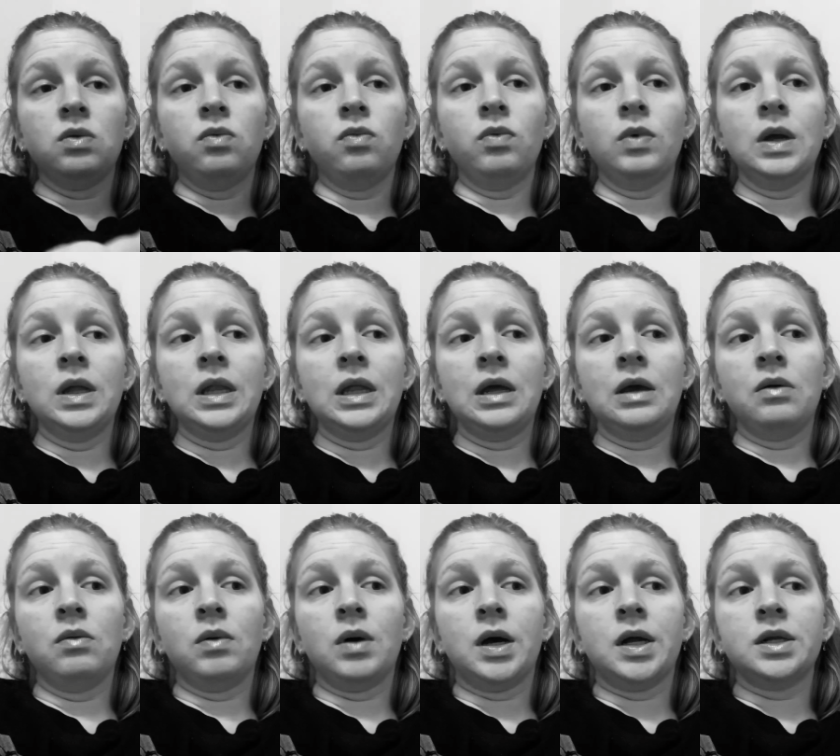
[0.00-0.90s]
really
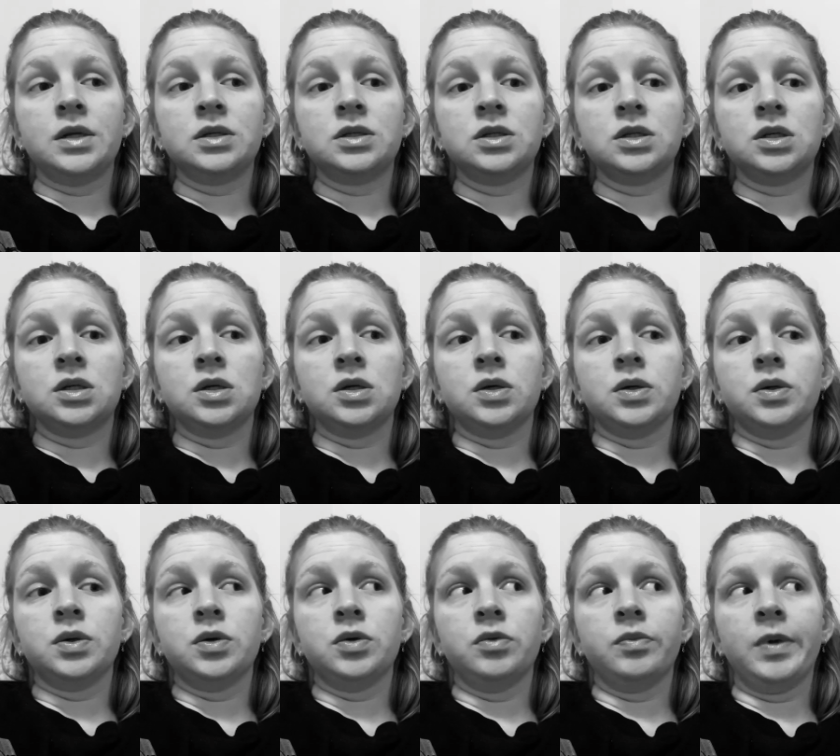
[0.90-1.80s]
want
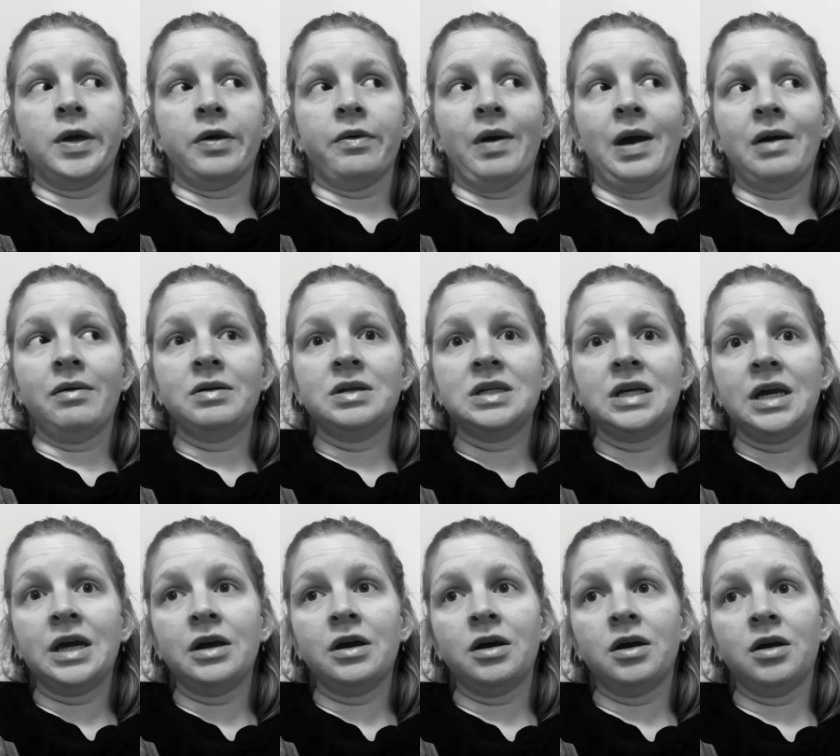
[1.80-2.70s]
to be around
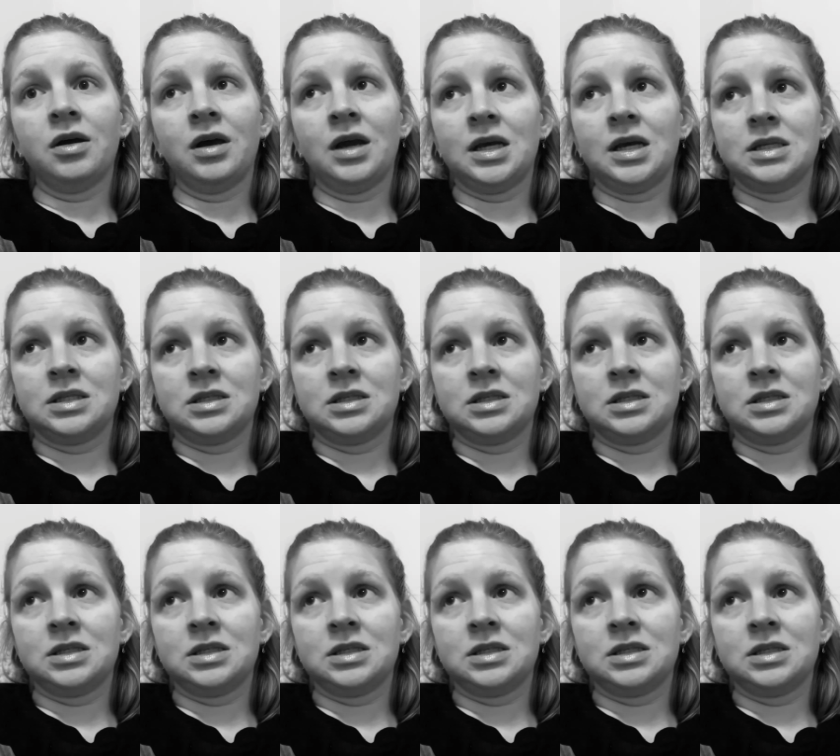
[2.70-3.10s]
here. Is